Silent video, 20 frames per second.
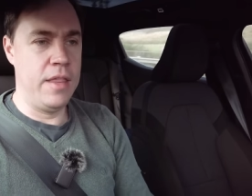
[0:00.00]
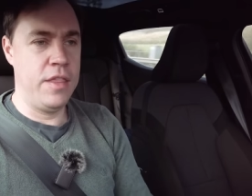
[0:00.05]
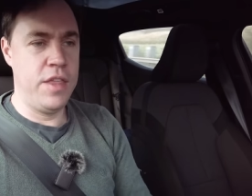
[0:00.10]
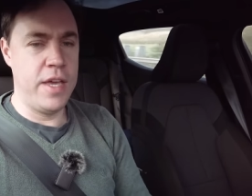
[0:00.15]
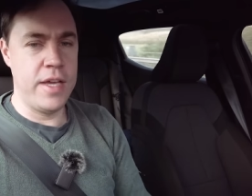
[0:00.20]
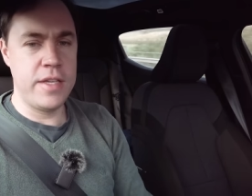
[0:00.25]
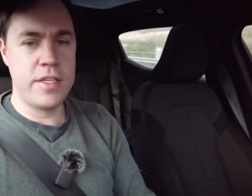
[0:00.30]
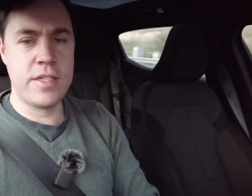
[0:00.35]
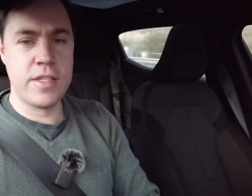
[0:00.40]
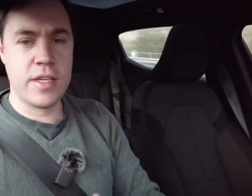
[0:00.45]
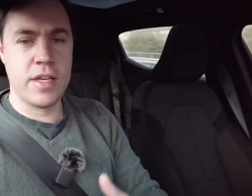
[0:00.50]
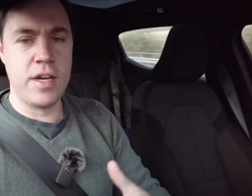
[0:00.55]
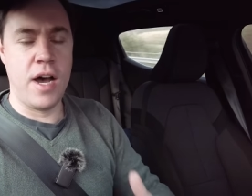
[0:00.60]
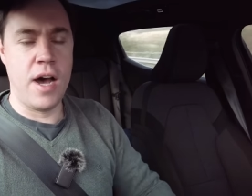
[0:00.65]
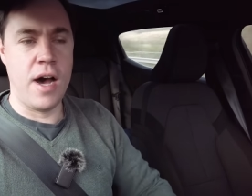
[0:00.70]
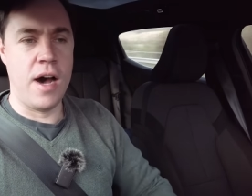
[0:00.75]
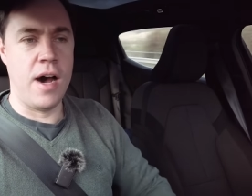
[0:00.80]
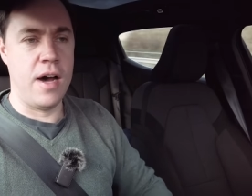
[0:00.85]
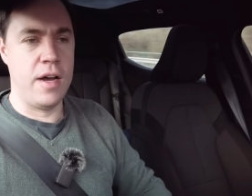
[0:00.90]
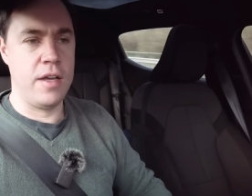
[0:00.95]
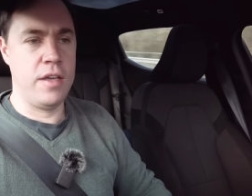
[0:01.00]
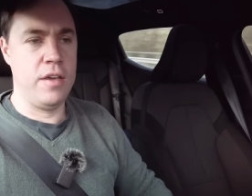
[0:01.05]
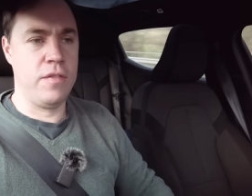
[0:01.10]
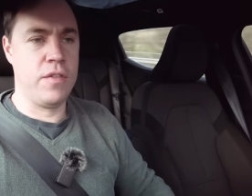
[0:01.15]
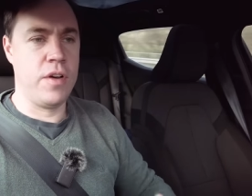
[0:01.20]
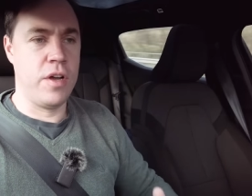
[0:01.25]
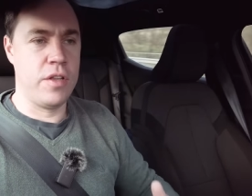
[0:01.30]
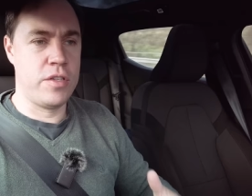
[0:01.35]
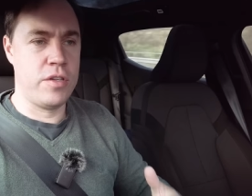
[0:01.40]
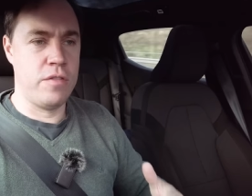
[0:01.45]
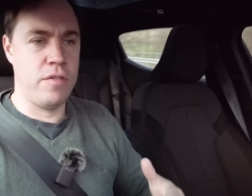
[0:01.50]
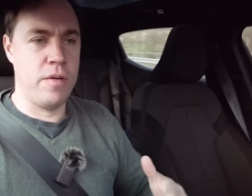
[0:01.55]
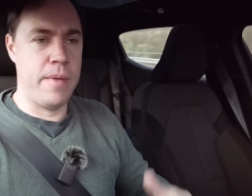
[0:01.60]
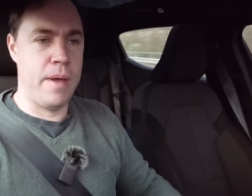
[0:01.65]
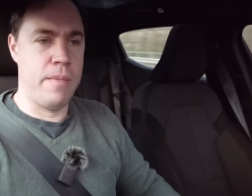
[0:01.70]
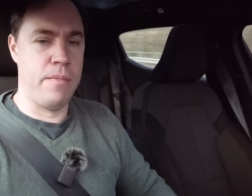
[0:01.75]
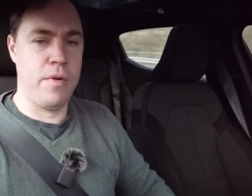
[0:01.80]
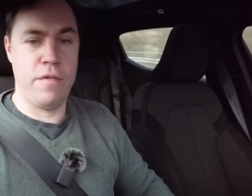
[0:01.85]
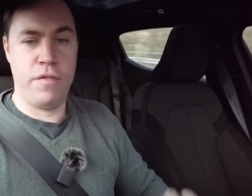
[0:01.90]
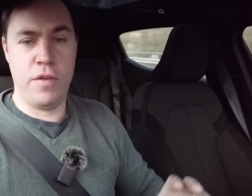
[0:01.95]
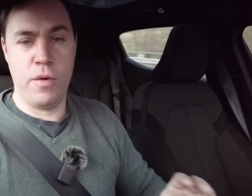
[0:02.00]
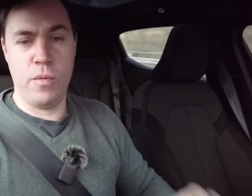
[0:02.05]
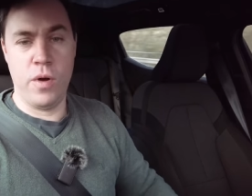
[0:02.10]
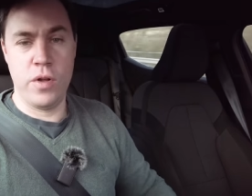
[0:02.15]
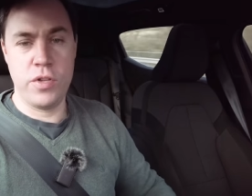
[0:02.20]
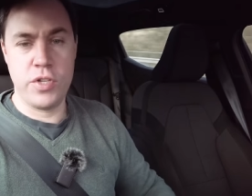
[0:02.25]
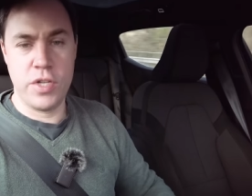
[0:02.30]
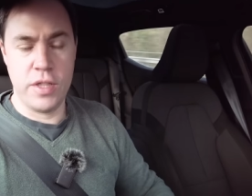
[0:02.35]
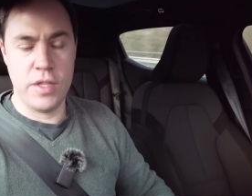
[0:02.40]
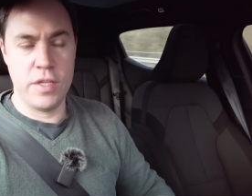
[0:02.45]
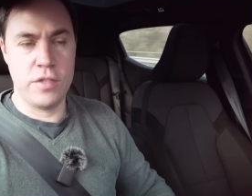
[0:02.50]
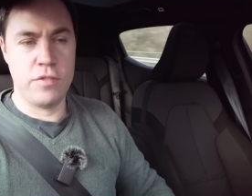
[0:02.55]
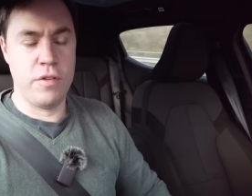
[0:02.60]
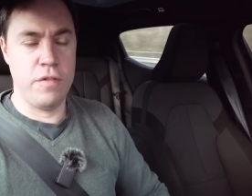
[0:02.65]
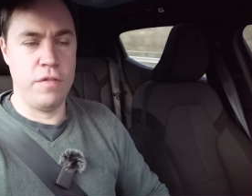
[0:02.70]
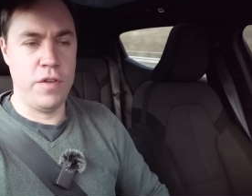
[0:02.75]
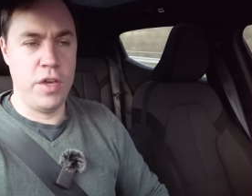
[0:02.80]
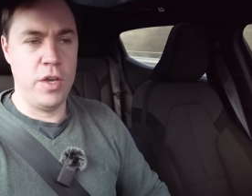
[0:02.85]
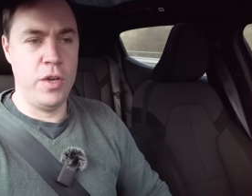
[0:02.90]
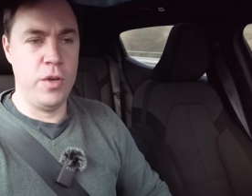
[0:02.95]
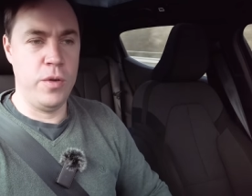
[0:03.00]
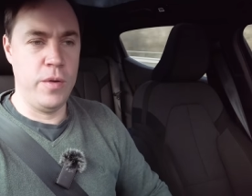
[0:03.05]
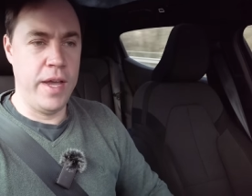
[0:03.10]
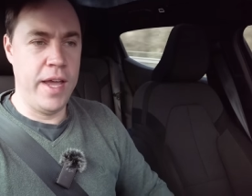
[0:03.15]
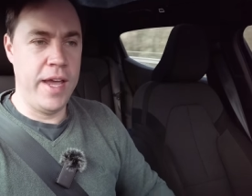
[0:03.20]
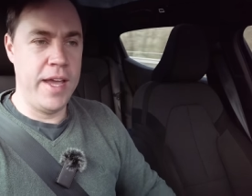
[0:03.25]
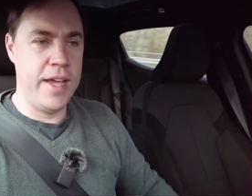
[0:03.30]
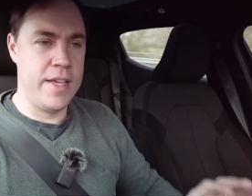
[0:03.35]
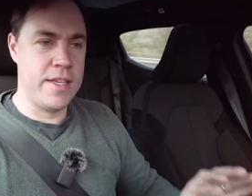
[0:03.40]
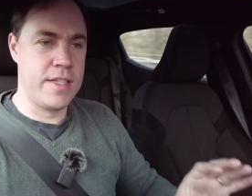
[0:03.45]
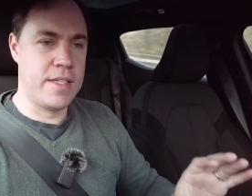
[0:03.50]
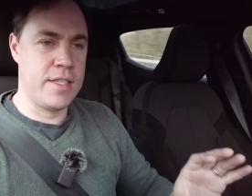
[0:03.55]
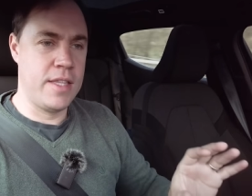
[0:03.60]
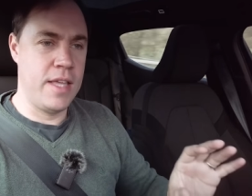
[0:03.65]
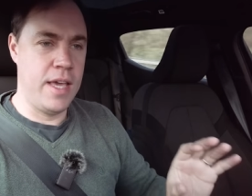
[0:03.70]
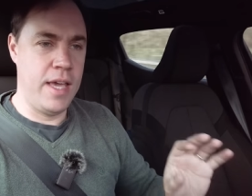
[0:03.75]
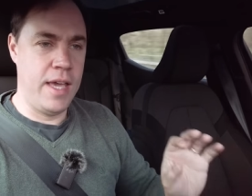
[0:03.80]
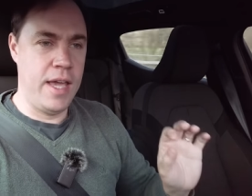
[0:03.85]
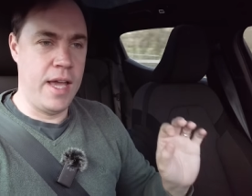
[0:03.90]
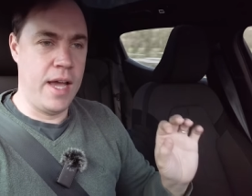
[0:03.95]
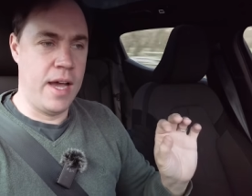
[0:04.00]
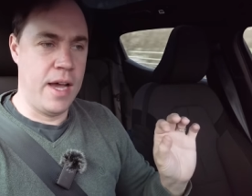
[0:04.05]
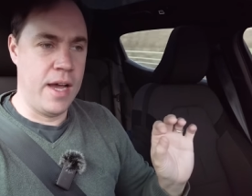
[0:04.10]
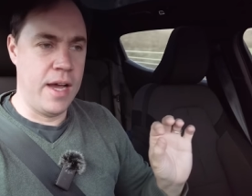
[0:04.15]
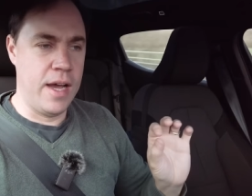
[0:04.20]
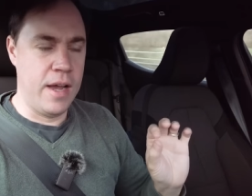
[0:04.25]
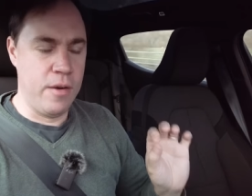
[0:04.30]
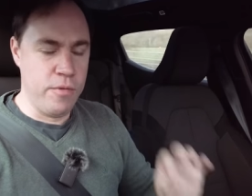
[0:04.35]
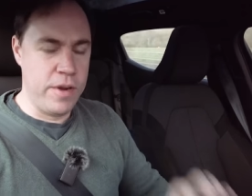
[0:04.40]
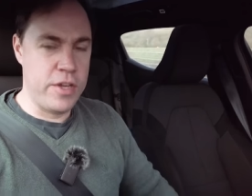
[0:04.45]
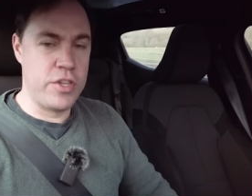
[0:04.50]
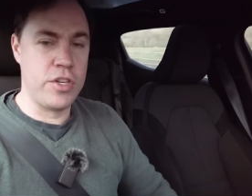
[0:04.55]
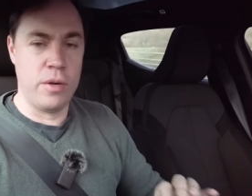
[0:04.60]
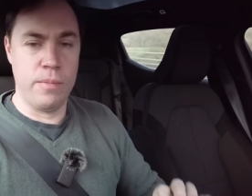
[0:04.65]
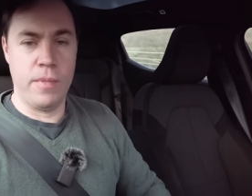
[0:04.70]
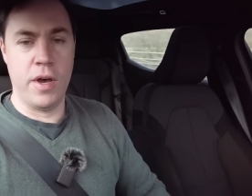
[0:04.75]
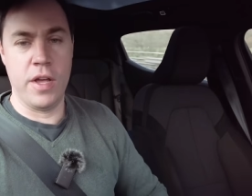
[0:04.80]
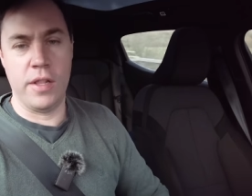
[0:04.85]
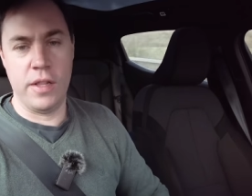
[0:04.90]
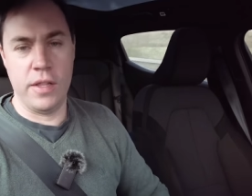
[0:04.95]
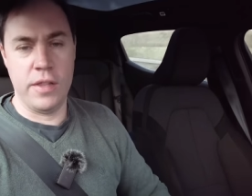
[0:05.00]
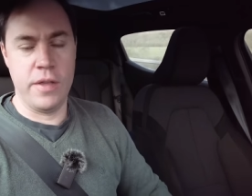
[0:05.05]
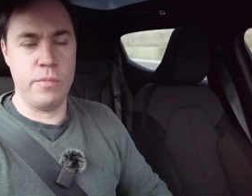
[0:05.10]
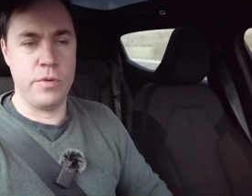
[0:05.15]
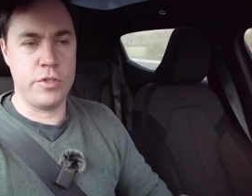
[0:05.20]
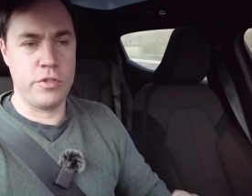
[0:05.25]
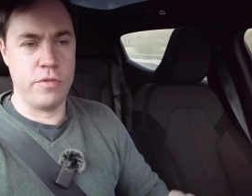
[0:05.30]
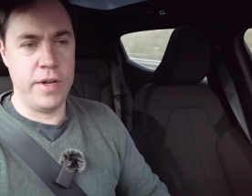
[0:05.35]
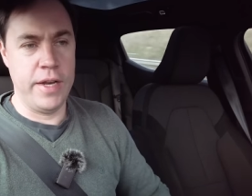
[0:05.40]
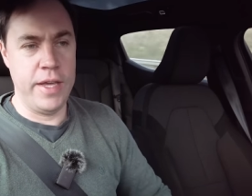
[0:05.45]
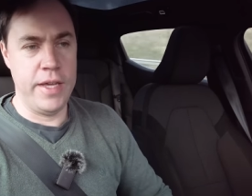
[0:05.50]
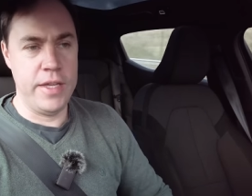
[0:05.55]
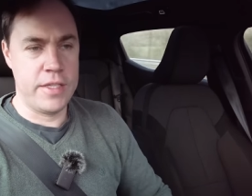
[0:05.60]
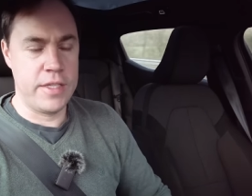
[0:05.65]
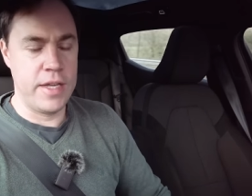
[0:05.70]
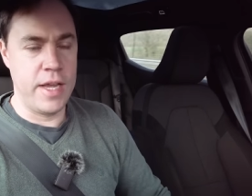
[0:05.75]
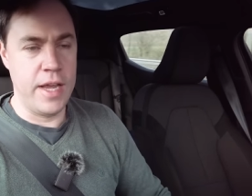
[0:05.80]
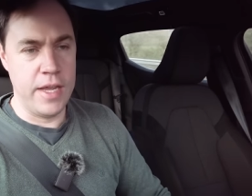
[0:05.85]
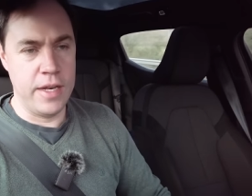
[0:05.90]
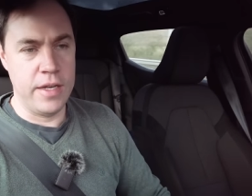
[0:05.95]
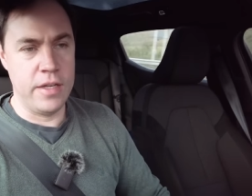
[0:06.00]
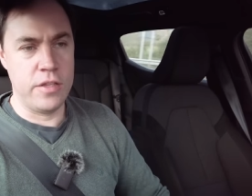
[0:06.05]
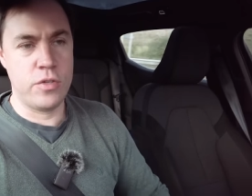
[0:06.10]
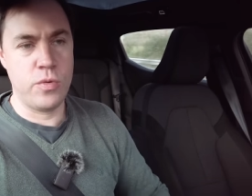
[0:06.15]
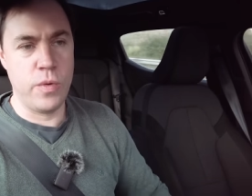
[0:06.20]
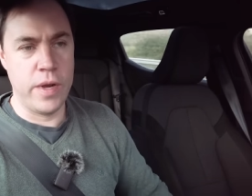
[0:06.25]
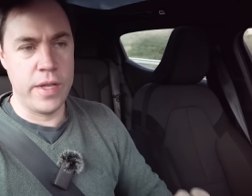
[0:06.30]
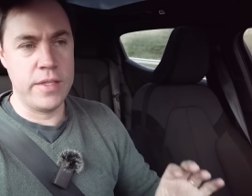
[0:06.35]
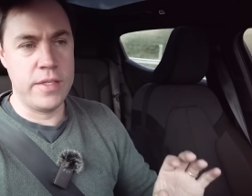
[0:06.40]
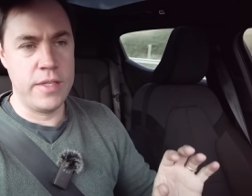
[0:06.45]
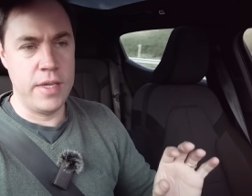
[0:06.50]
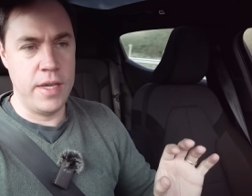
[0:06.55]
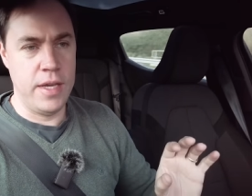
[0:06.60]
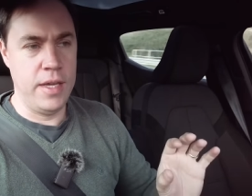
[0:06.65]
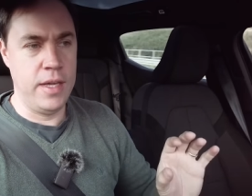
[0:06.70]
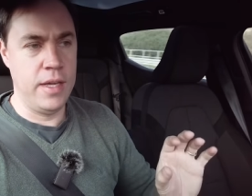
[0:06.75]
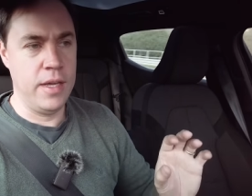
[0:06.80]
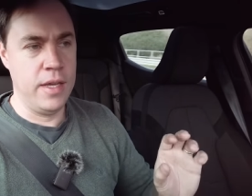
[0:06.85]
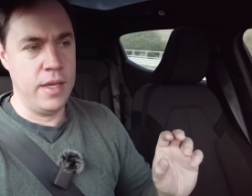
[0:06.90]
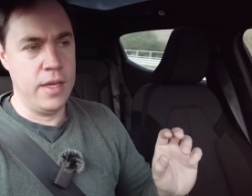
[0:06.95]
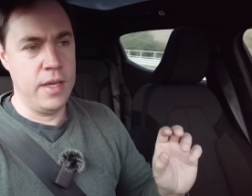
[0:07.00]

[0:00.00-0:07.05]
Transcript: This car, you've got to remember if you're watching this review, is the uh, original model that was released in twenty